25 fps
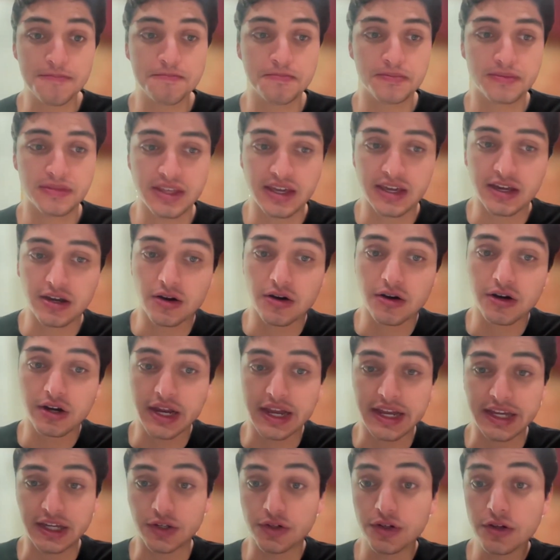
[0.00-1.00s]
they are
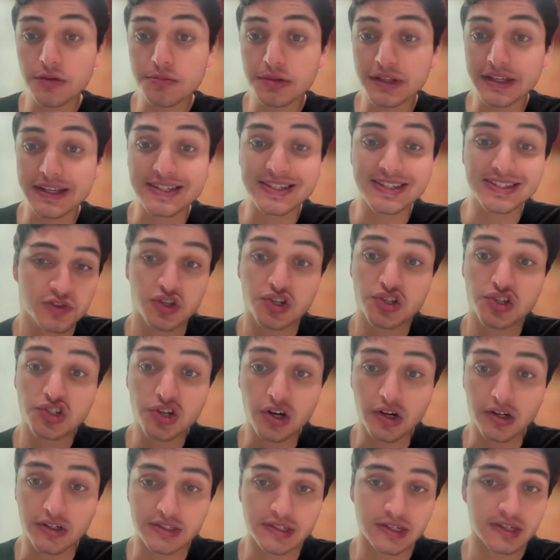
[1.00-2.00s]
a good place to
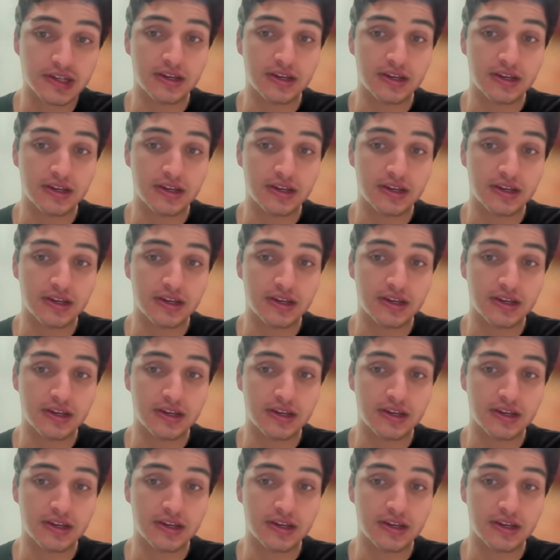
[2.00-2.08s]
start